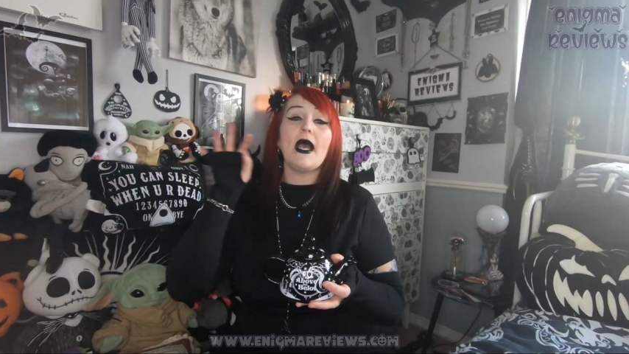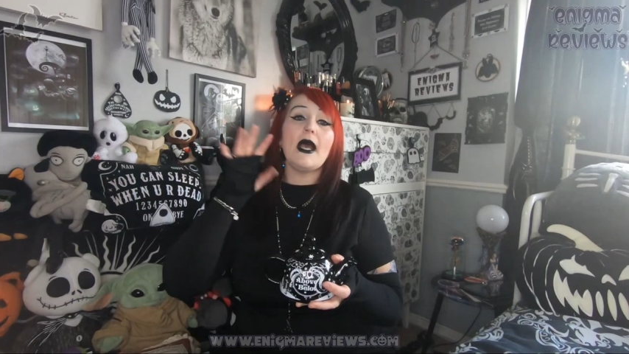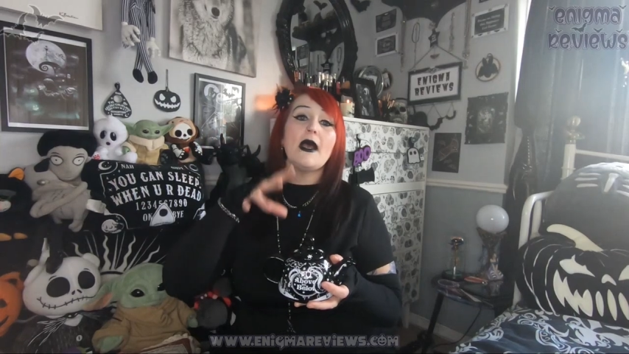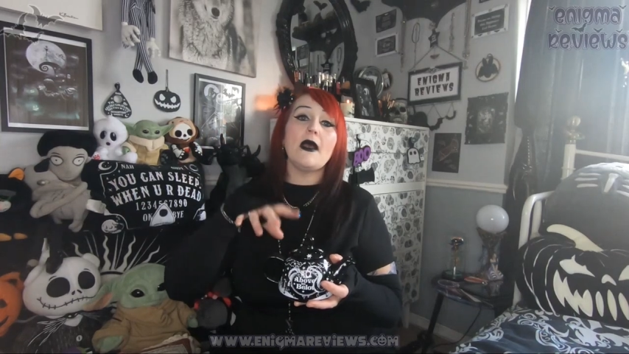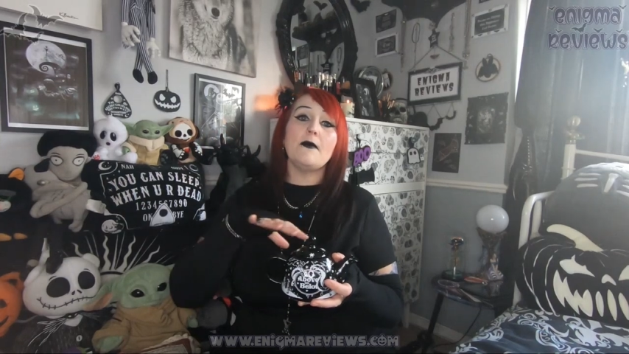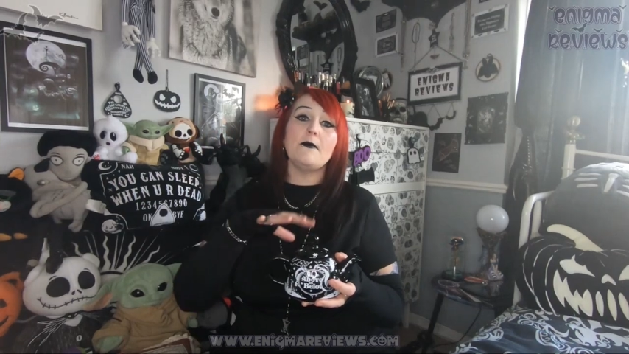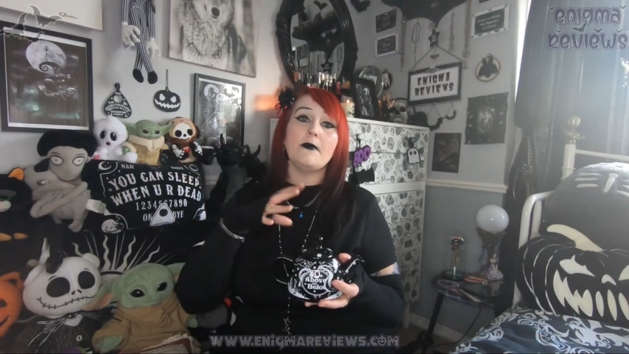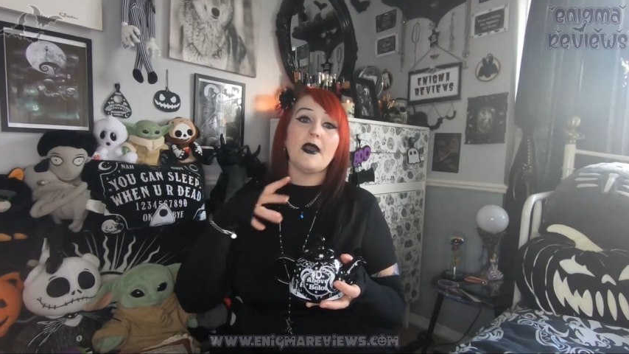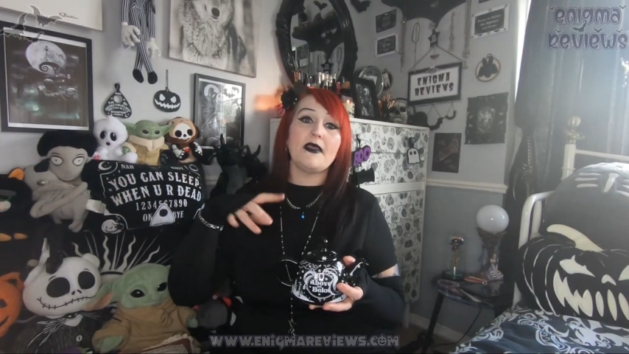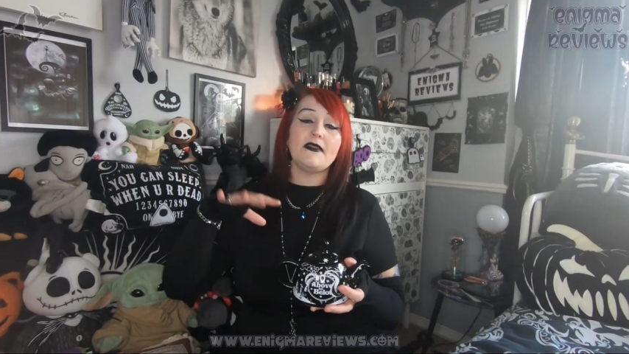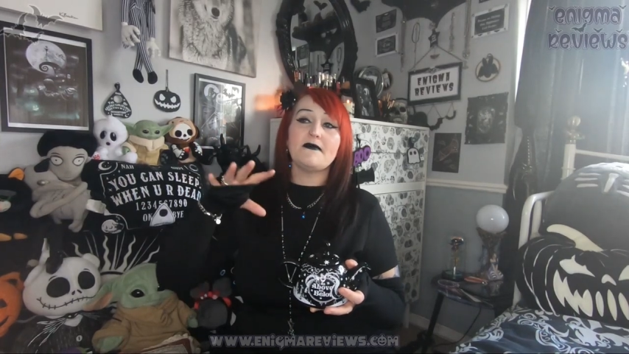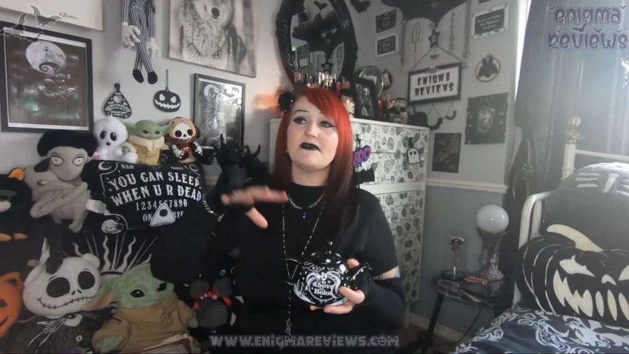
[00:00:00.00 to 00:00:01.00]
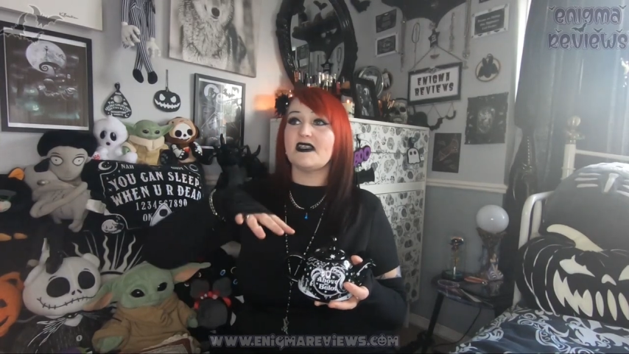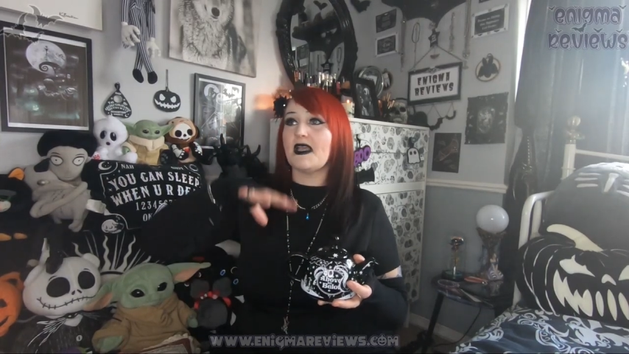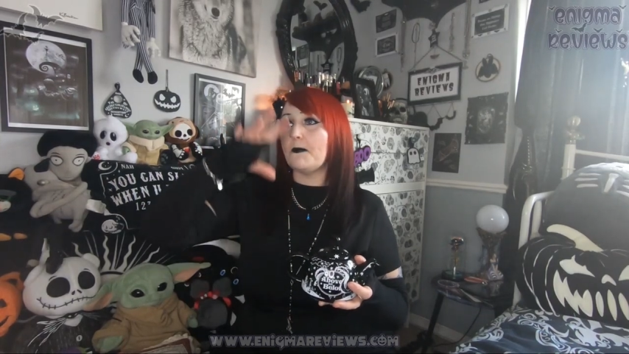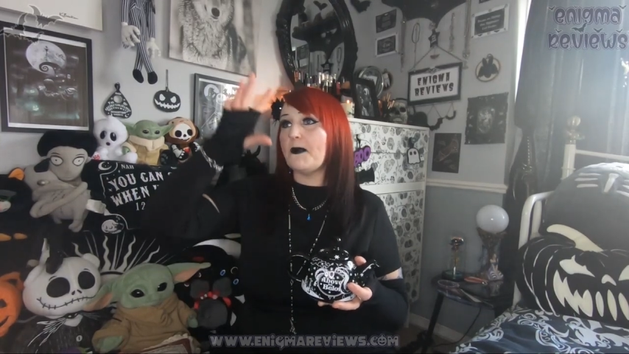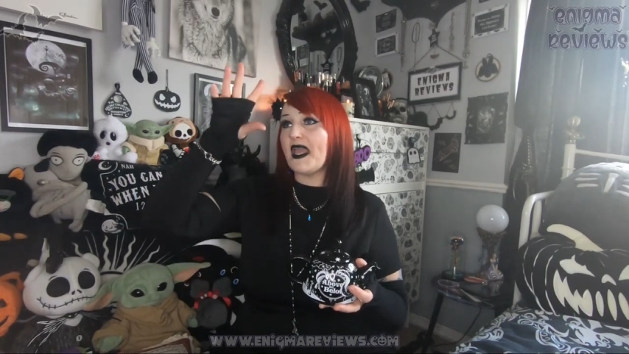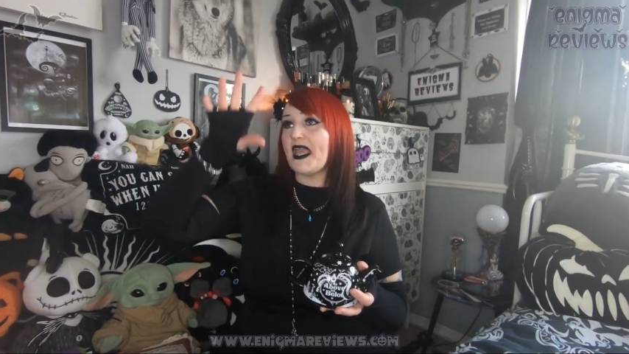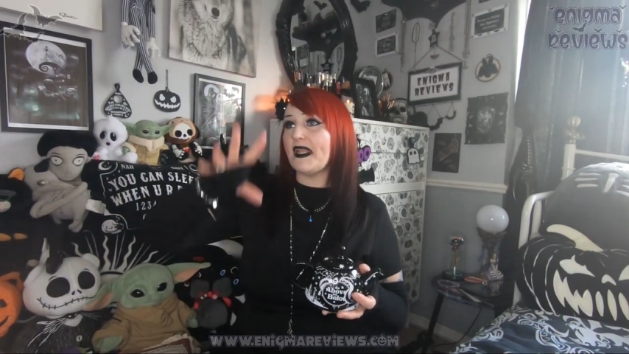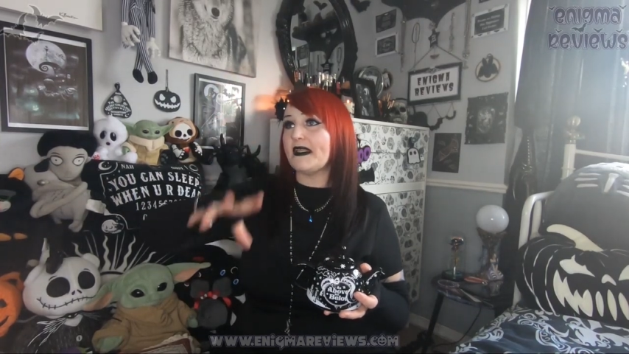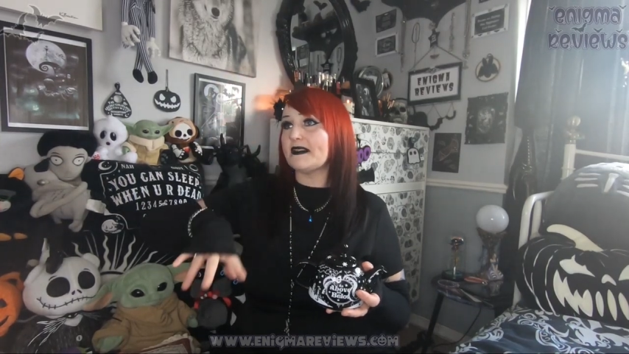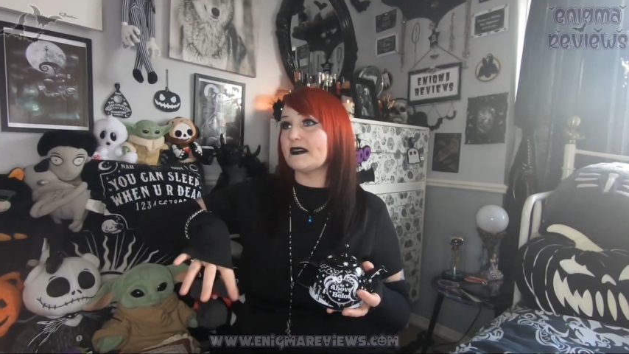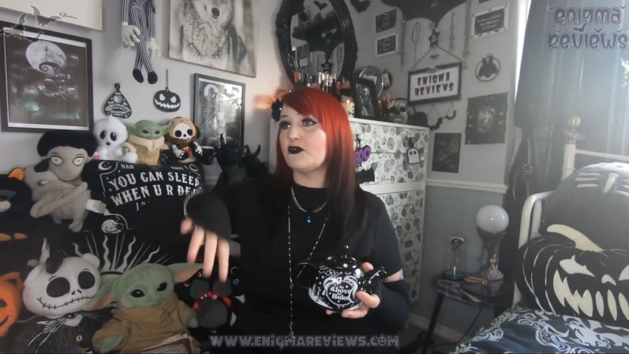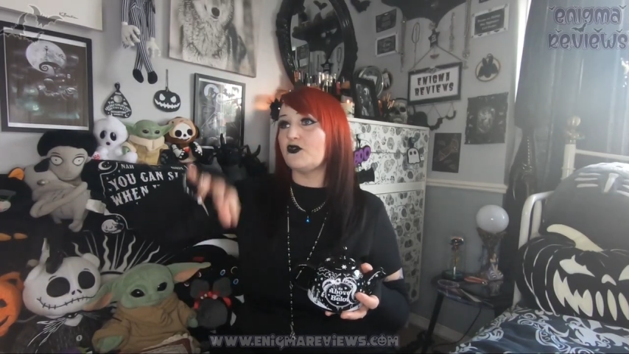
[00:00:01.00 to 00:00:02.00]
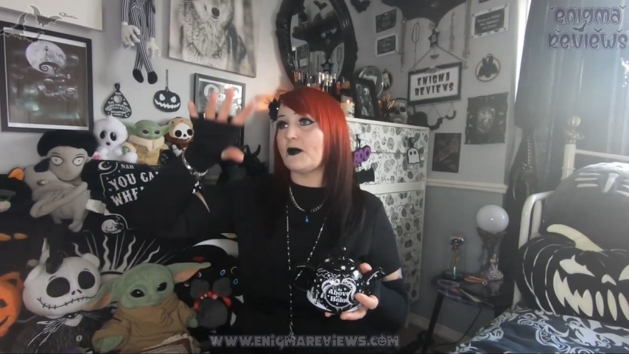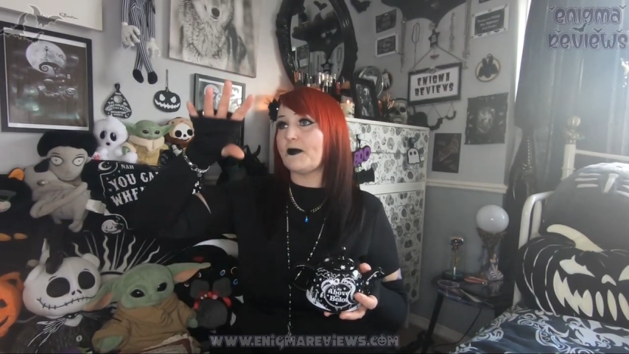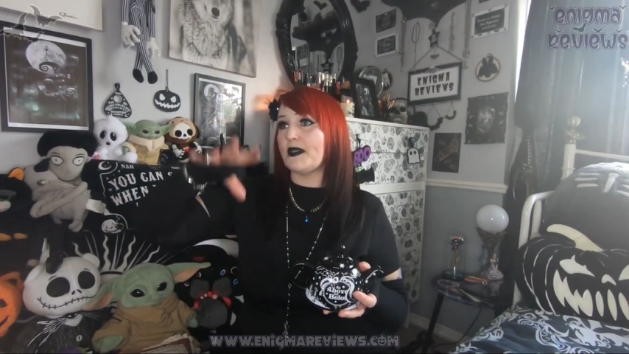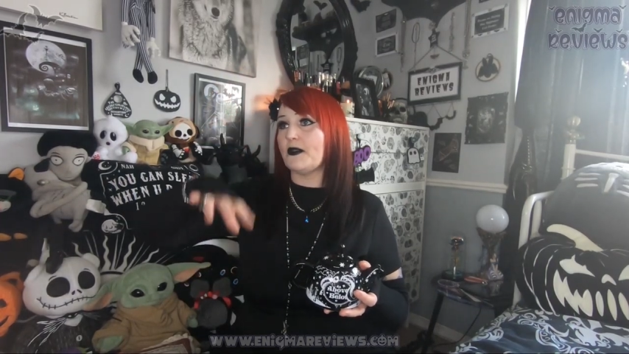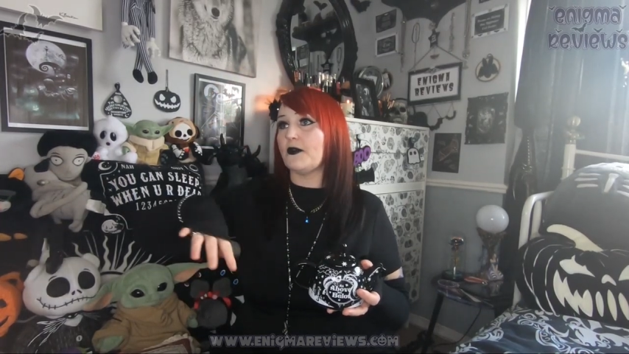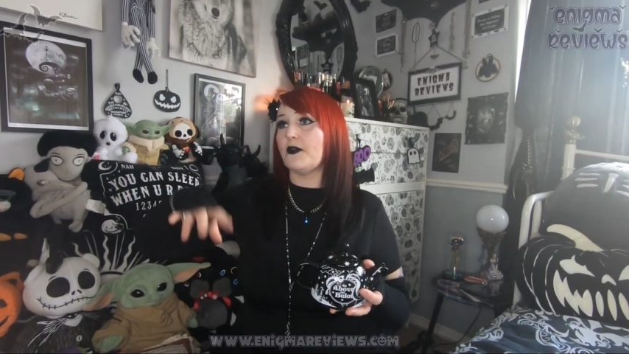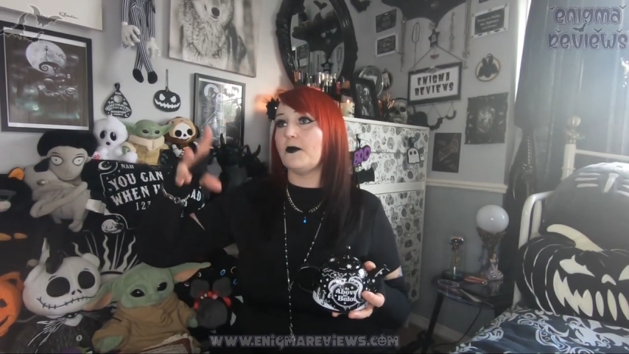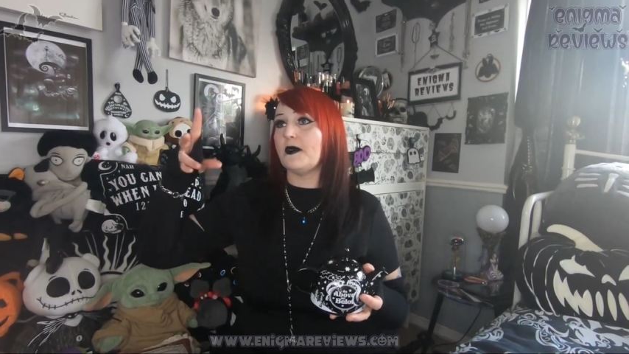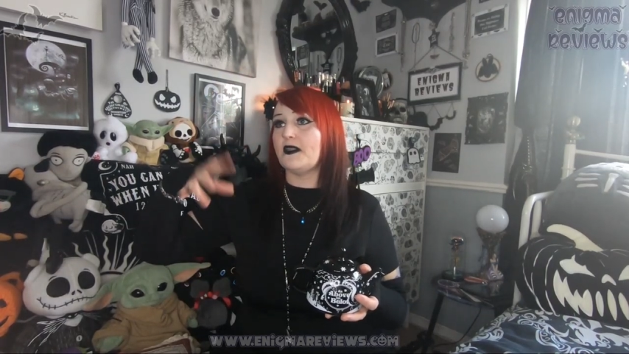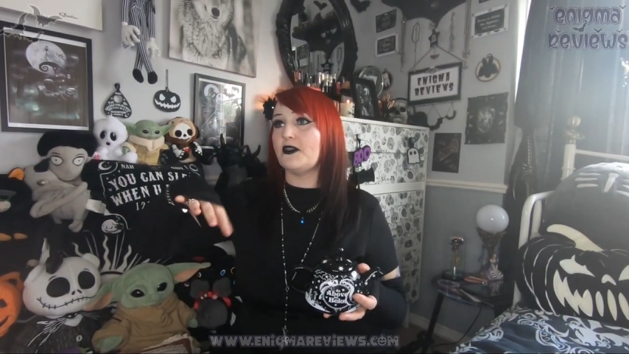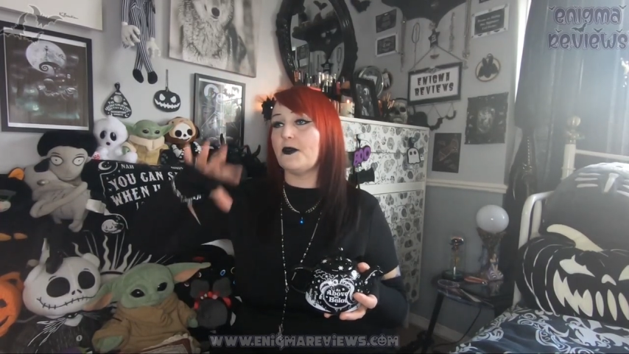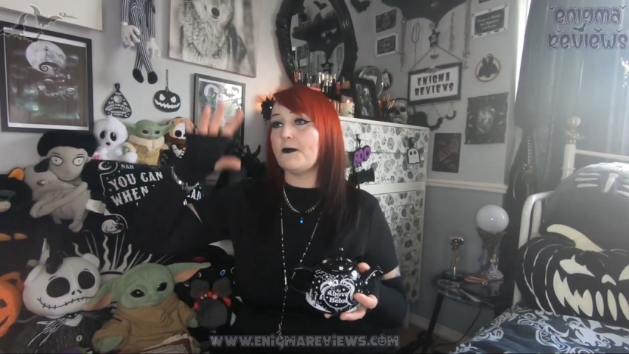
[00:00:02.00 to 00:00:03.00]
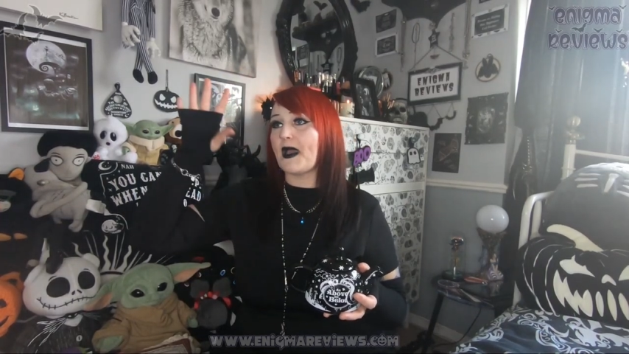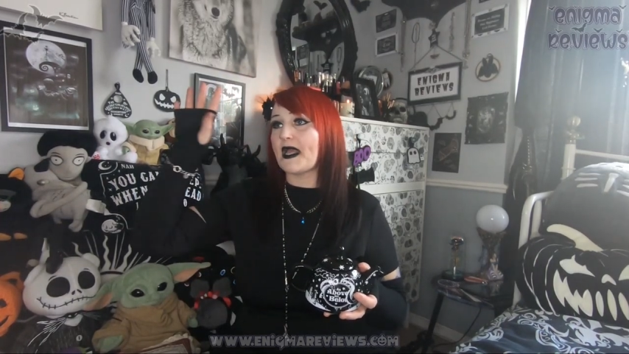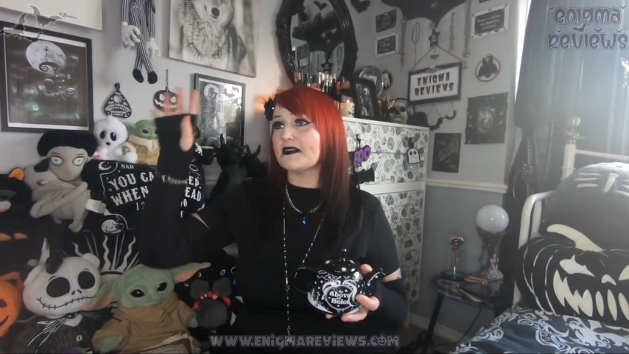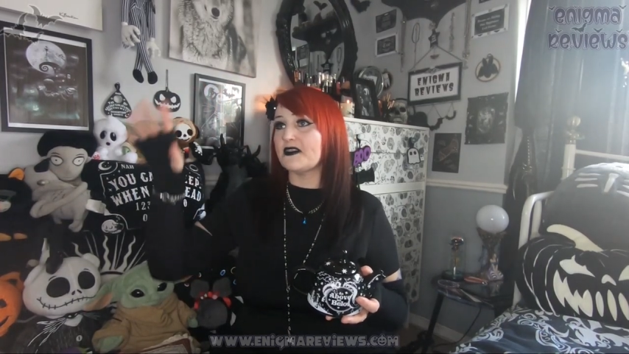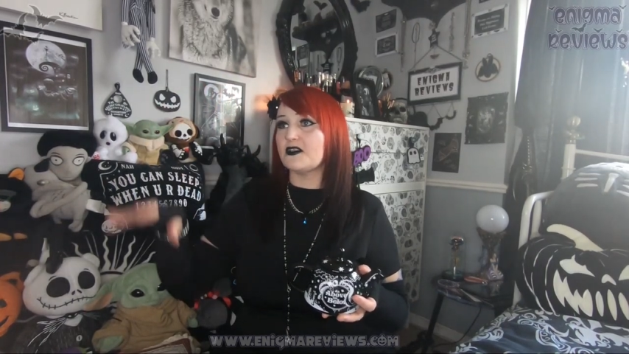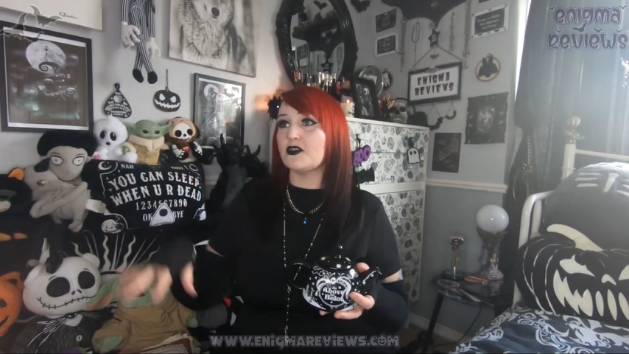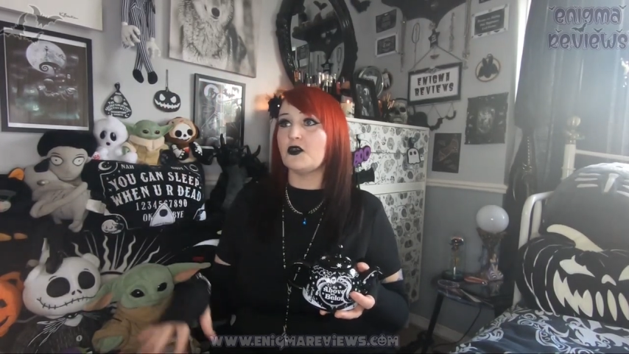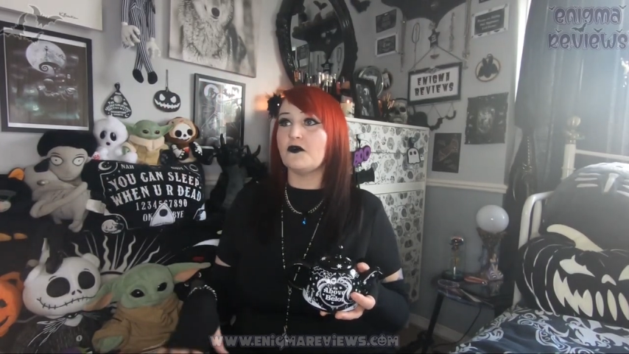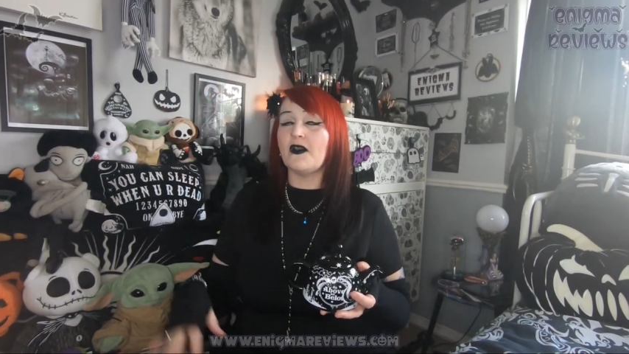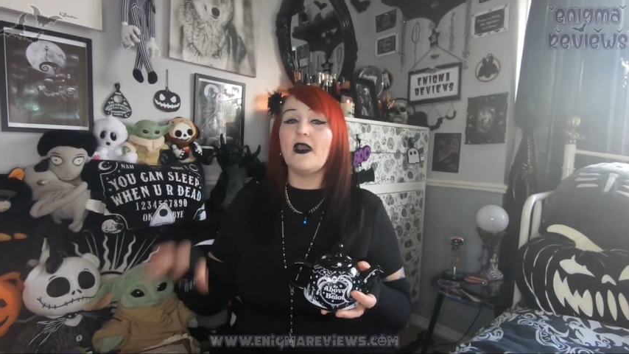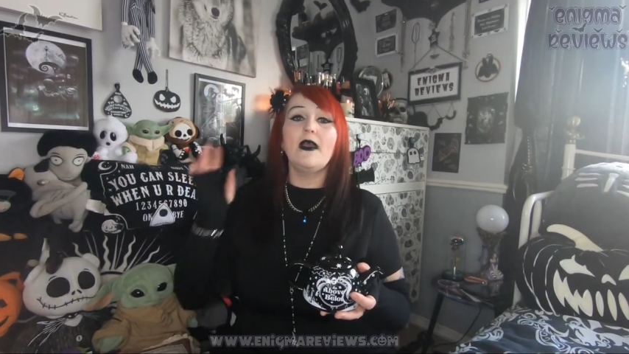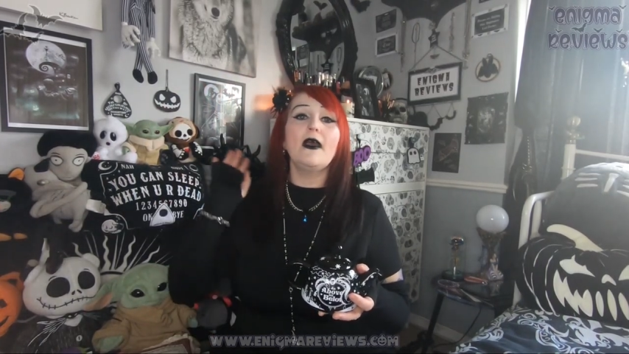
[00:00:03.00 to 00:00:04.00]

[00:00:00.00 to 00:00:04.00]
and it's like paint dripping on them and they do bats and stuff.